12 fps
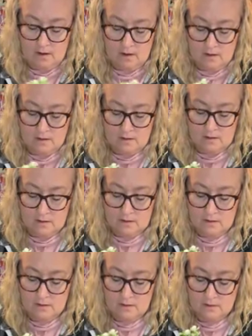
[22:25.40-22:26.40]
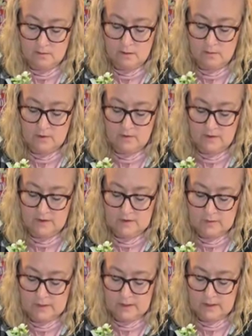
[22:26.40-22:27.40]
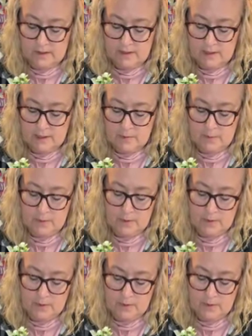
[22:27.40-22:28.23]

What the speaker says: And I'm going to move this one up.